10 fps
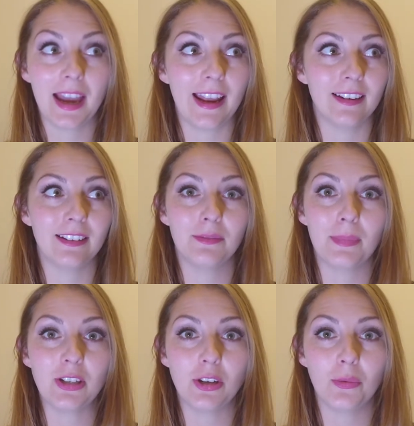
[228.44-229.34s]
and
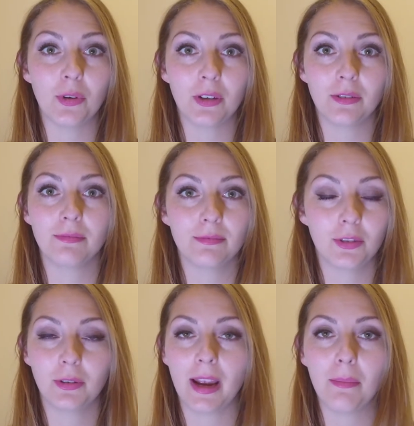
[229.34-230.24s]
makes you want to
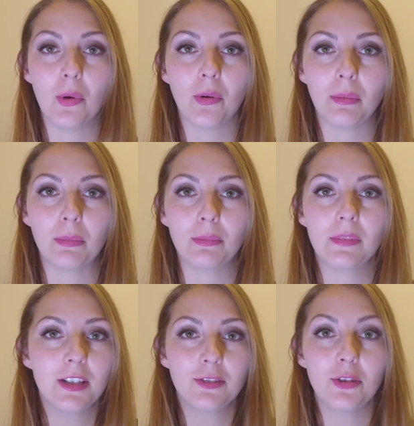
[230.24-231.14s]
create more and
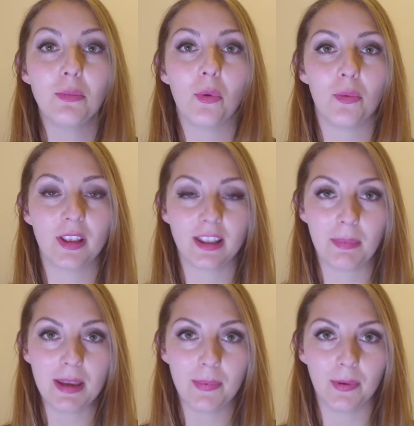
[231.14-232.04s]
do more with other
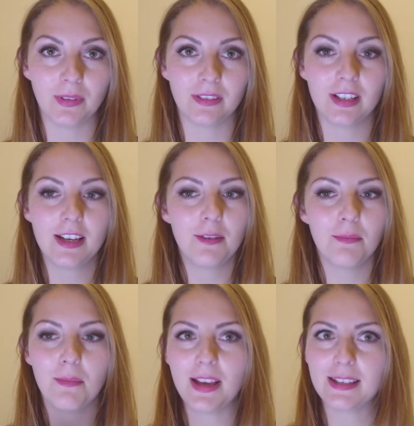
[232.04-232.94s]
people and
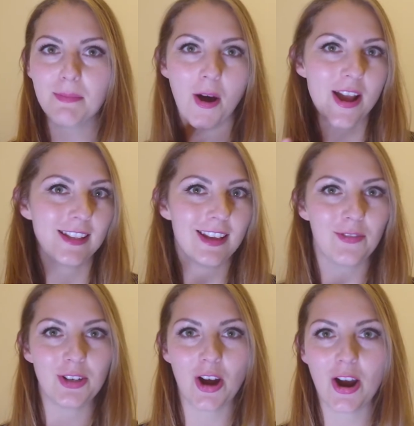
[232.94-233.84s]
mix minds
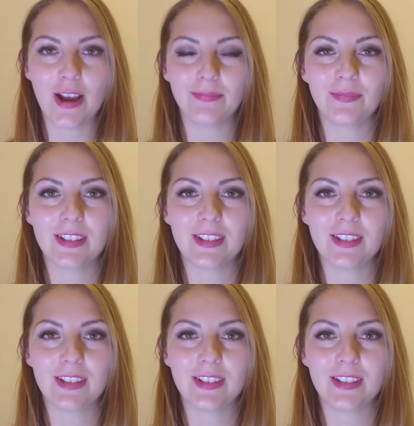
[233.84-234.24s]
every time.